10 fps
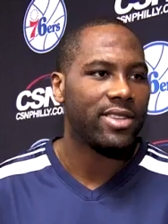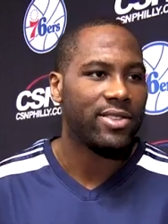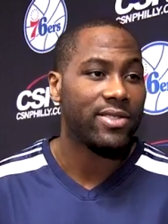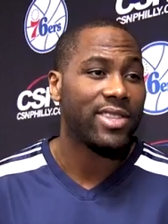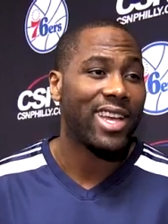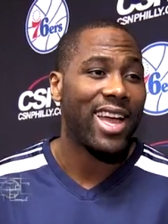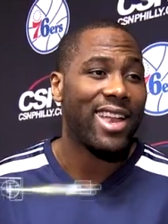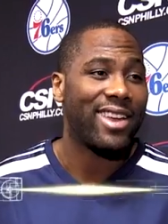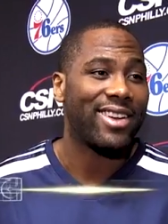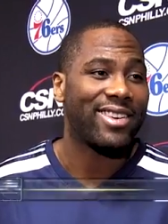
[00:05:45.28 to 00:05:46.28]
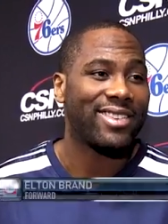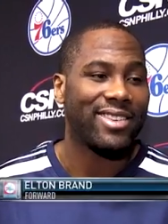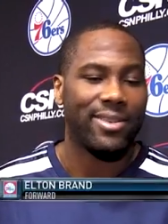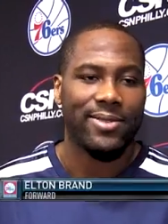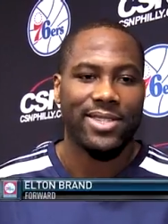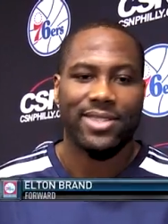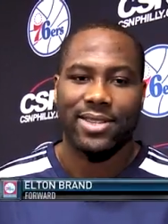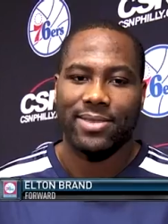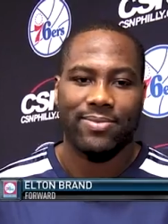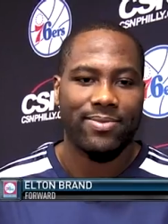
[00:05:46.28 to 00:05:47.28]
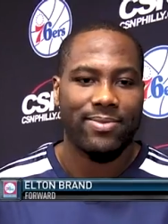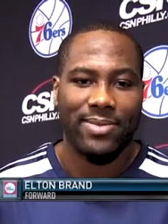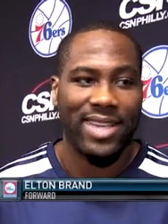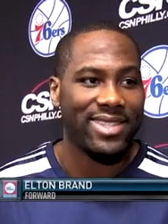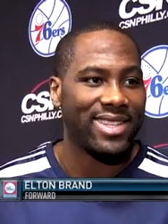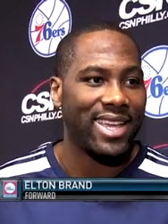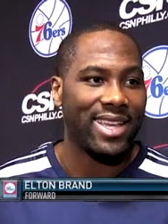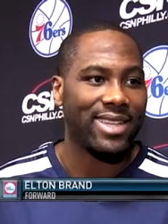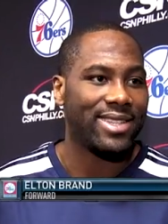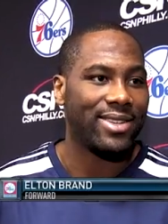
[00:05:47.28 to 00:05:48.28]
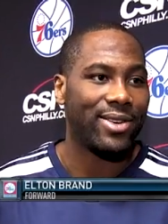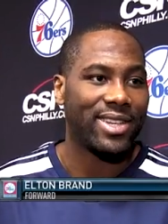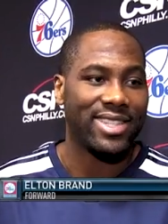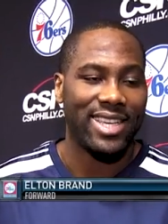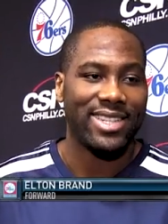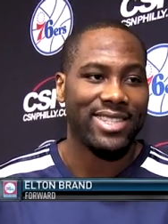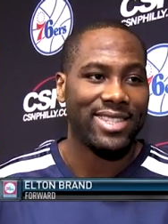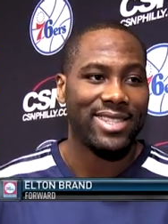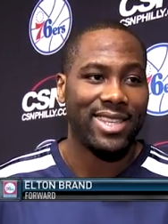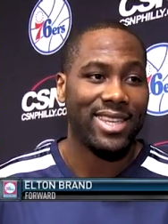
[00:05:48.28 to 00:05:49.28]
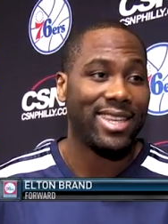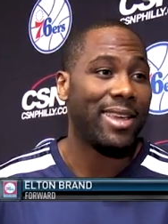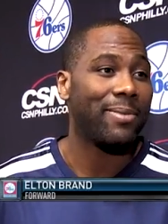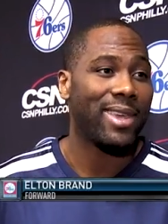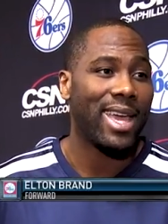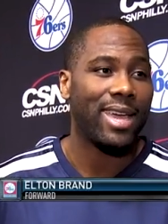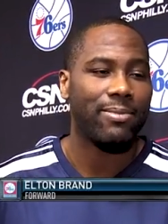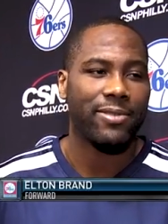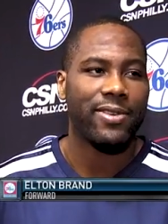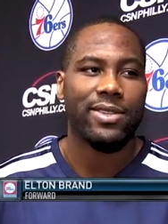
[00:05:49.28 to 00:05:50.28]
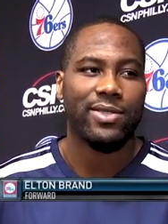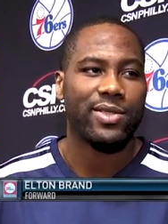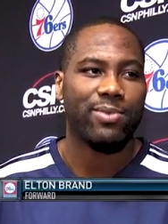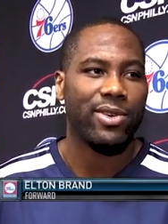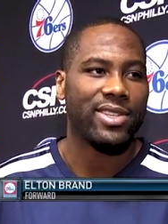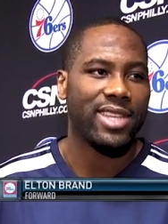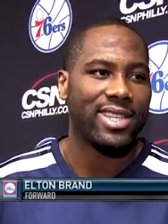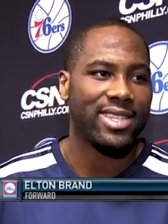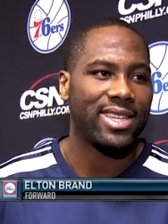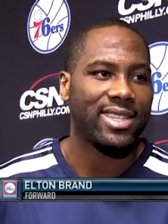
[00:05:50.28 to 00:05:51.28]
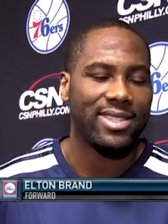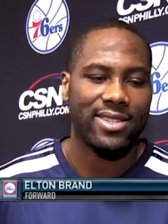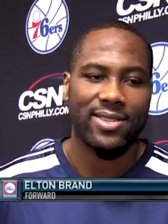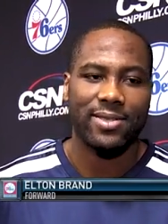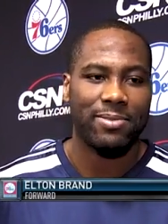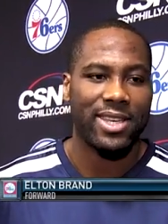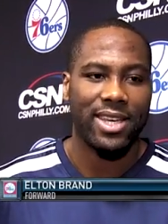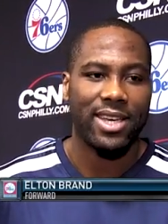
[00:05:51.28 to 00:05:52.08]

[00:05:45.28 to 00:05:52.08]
you know, as soon as I got here. You know, he's a mainstay in the organization and in the N B A and professional sports as it is. You know, he's been